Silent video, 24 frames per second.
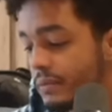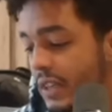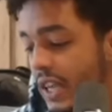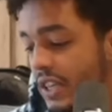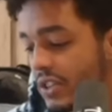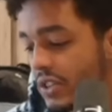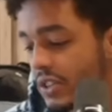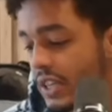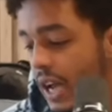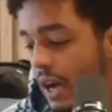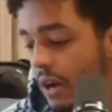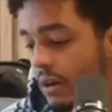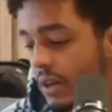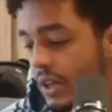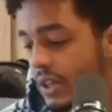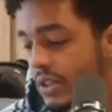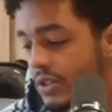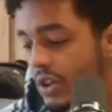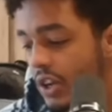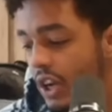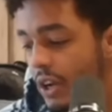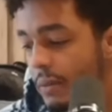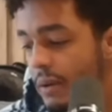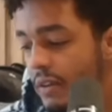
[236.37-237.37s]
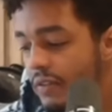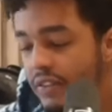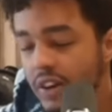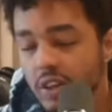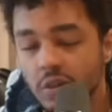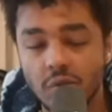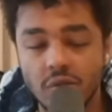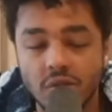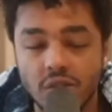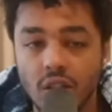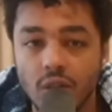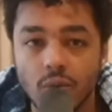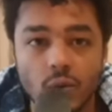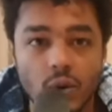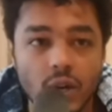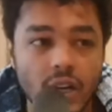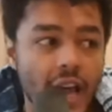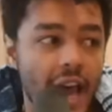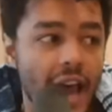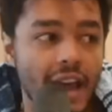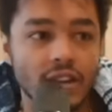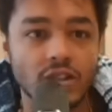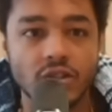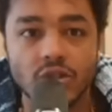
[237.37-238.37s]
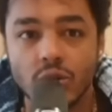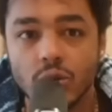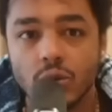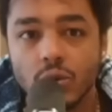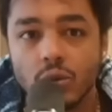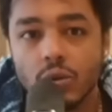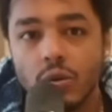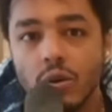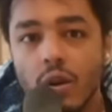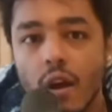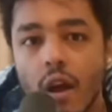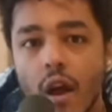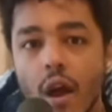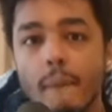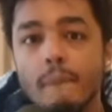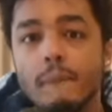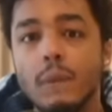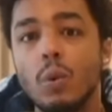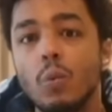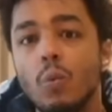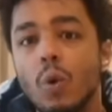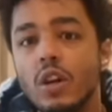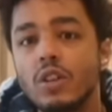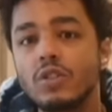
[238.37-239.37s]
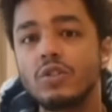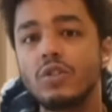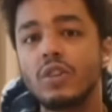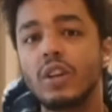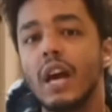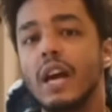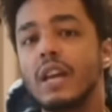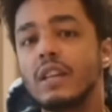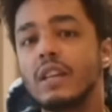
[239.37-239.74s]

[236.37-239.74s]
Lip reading: That's just how it is. You could be friends with someone at a school, but once you guys